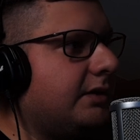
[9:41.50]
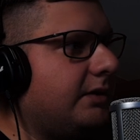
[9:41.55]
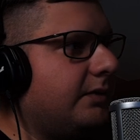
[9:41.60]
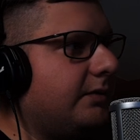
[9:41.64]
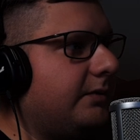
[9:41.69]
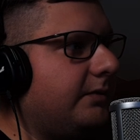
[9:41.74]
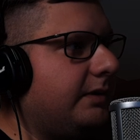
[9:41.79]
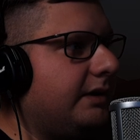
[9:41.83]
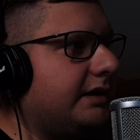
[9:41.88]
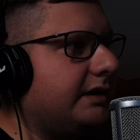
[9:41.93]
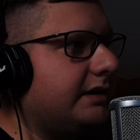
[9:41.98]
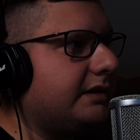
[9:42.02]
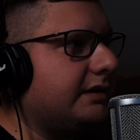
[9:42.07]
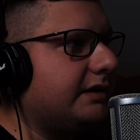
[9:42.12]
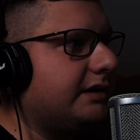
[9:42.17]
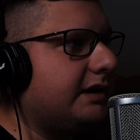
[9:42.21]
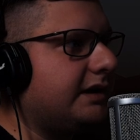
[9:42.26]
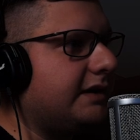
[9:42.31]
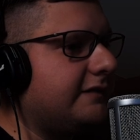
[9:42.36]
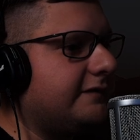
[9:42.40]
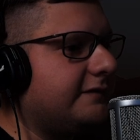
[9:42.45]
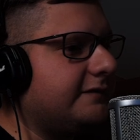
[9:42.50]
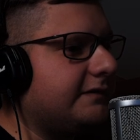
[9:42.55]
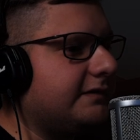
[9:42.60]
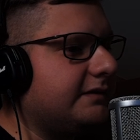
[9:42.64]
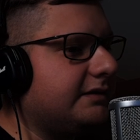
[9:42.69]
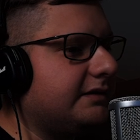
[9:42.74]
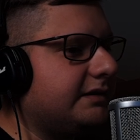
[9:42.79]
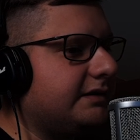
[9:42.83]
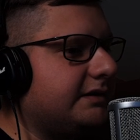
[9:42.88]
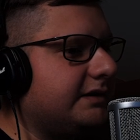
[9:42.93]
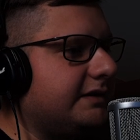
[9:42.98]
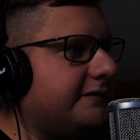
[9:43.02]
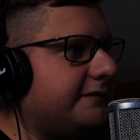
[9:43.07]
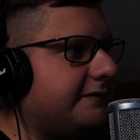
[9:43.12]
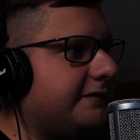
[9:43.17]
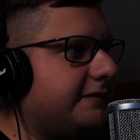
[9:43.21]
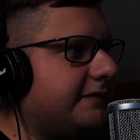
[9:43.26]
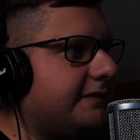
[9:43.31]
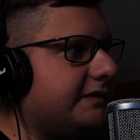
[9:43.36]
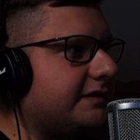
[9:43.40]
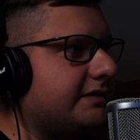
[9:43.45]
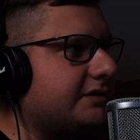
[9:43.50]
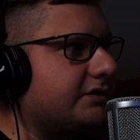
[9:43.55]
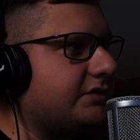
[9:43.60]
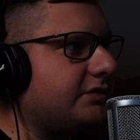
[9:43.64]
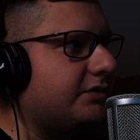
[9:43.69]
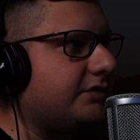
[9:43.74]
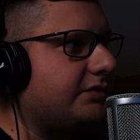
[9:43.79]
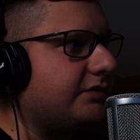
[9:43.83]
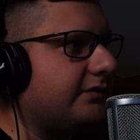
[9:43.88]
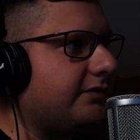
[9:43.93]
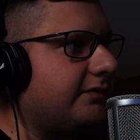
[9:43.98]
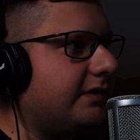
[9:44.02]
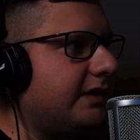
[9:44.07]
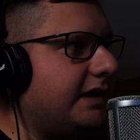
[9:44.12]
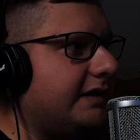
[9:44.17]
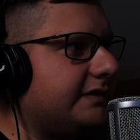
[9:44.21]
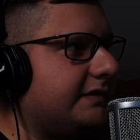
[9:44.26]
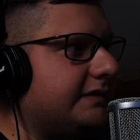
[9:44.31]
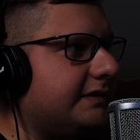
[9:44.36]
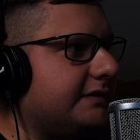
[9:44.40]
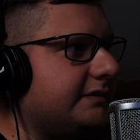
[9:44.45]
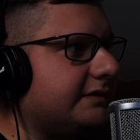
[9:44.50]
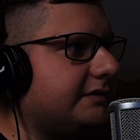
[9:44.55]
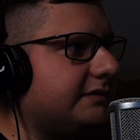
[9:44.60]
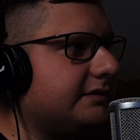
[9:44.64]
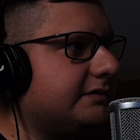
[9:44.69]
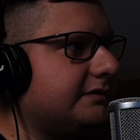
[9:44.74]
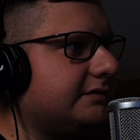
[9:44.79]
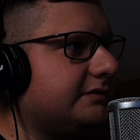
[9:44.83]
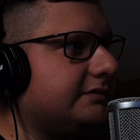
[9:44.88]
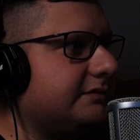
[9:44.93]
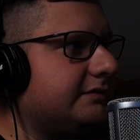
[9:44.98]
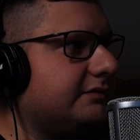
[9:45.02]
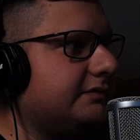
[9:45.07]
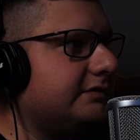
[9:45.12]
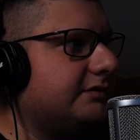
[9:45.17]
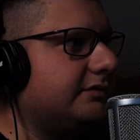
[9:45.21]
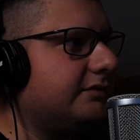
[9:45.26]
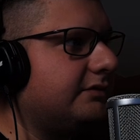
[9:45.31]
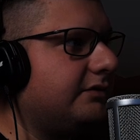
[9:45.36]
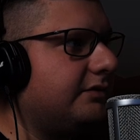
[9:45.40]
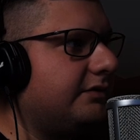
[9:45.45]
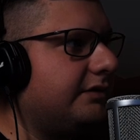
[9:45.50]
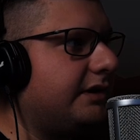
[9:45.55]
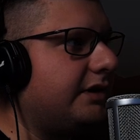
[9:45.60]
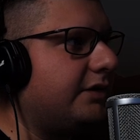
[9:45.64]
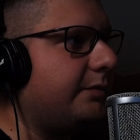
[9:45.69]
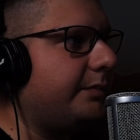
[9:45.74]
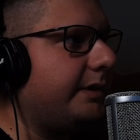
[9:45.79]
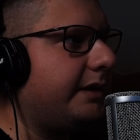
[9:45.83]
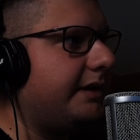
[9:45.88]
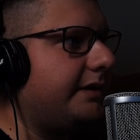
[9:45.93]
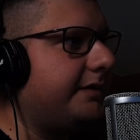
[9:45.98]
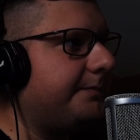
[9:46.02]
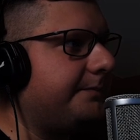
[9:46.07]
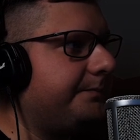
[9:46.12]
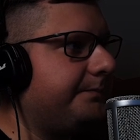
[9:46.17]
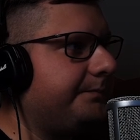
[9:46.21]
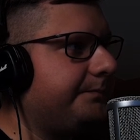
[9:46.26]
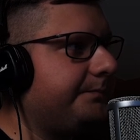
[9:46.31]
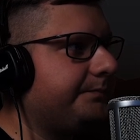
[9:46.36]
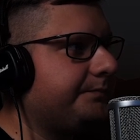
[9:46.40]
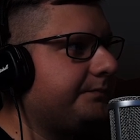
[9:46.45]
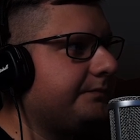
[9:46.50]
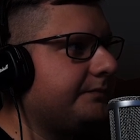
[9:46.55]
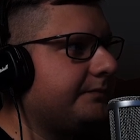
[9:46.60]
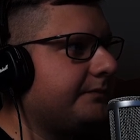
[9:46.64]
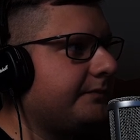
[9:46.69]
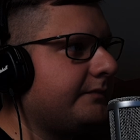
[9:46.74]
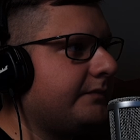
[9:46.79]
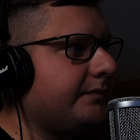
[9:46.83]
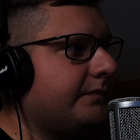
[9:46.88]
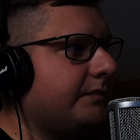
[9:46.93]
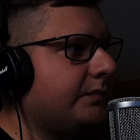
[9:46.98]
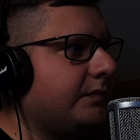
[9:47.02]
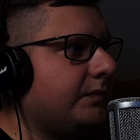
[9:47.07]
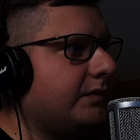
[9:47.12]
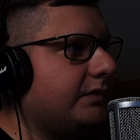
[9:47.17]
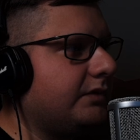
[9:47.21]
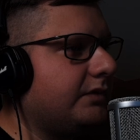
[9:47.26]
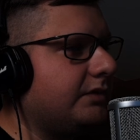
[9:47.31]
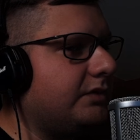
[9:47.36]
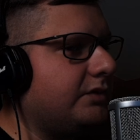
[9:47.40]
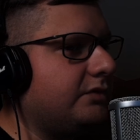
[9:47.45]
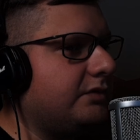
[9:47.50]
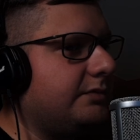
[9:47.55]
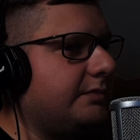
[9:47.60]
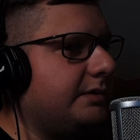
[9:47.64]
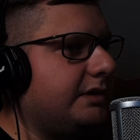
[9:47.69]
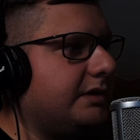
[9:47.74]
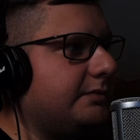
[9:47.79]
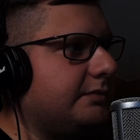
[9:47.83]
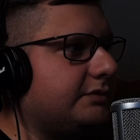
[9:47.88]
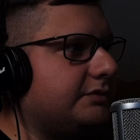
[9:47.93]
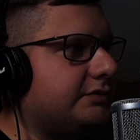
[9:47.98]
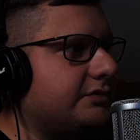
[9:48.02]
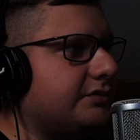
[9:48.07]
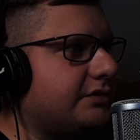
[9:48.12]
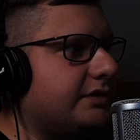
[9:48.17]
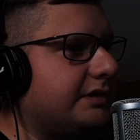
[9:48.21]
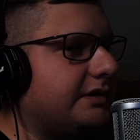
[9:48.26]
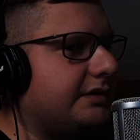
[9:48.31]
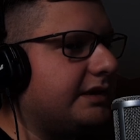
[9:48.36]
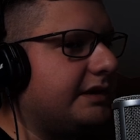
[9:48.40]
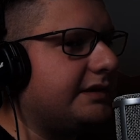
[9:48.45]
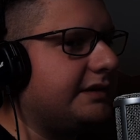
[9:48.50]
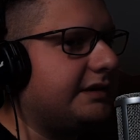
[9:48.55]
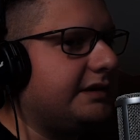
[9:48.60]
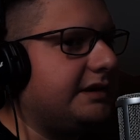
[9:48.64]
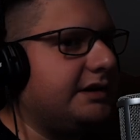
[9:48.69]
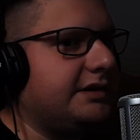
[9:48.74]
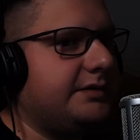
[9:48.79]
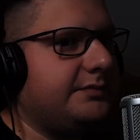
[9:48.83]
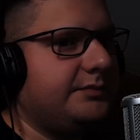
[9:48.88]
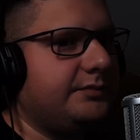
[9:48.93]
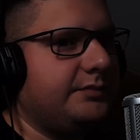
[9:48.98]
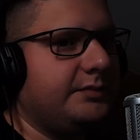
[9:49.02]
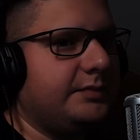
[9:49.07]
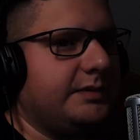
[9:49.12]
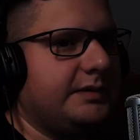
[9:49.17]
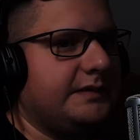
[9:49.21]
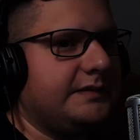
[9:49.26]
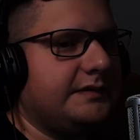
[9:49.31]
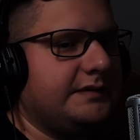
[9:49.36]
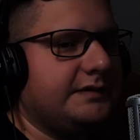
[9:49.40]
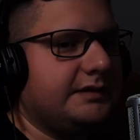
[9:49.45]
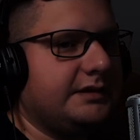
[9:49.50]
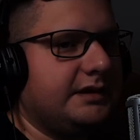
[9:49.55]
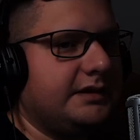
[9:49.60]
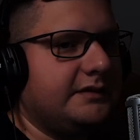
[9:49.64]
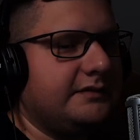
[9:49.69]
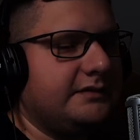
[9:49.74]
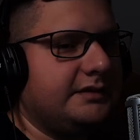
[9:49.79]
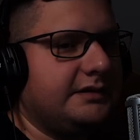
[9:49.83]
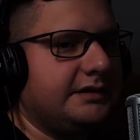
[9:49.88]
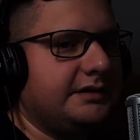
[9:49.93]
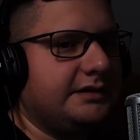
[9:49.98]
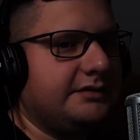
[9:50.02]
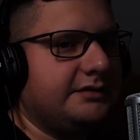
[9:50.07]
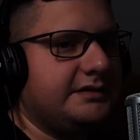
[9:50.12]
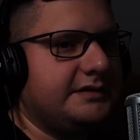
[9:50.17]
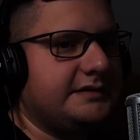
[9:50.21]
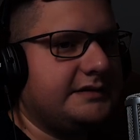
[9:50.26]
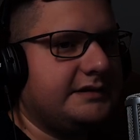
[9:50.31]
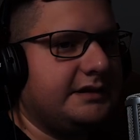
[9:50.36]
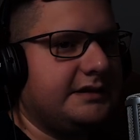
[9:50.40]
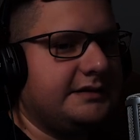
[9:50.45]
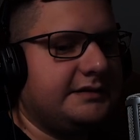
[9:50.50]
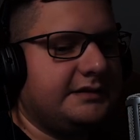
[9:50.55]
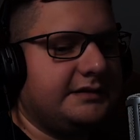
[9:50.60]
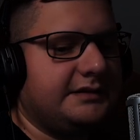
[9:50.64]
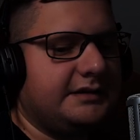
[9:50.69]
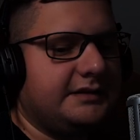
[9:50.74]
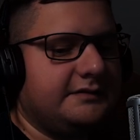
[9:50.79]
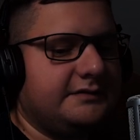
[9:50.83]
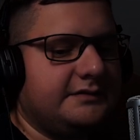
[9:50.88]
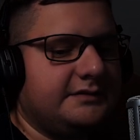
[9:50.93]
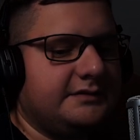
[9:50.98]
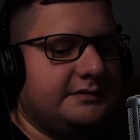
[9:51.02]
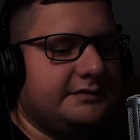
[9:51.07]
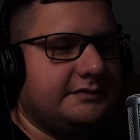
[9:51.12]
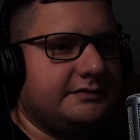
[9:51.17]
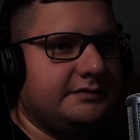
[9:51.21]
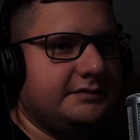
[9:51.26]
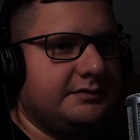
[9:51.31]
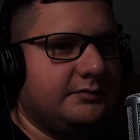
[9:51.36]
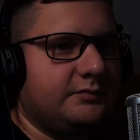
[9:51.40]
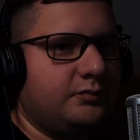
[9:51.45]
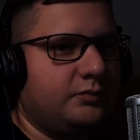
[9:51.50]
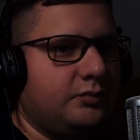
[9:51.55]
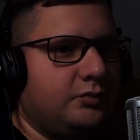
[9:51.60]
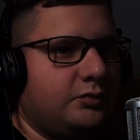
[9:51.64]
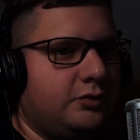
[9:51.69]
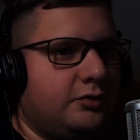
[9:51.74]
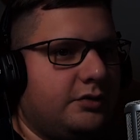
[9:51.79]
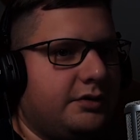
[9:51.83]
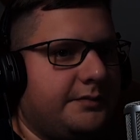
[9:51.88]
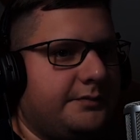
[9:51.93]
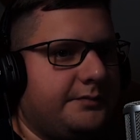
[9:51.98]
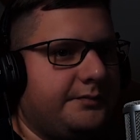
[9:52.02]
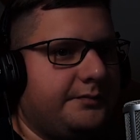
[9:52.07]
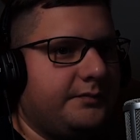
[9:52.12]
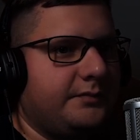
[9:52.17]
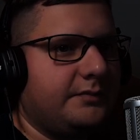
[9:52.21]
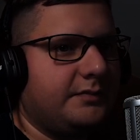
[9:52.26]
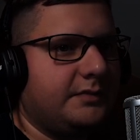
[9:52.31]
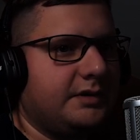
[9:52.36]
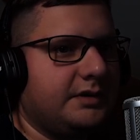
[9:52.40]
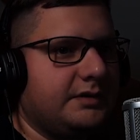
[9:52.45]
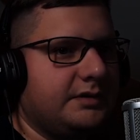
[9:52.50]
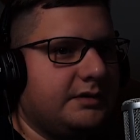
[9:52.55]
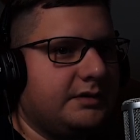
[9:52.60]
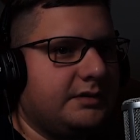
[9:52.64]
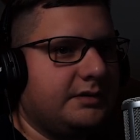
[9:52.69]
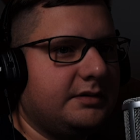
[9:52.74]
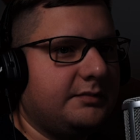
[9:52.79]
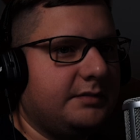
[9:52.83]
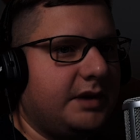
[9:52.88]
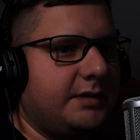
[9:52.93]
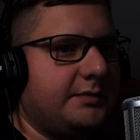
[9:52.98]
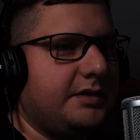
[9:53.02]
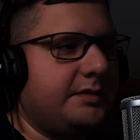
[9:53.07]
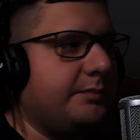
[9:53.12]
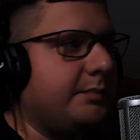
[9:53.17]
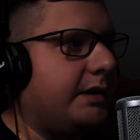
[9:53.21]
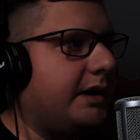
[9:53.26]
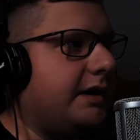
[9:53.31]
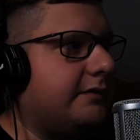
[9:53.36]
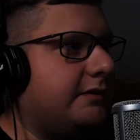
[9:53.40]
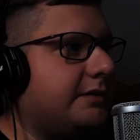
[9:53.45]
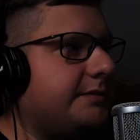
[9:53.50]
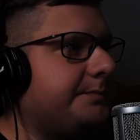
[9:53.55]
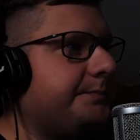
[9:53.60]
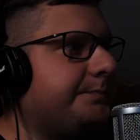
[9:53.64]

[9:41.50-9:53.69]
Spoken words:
we have different sort of lighting on our bear. You will be able to see it right here, but I will increase lighting even more, power,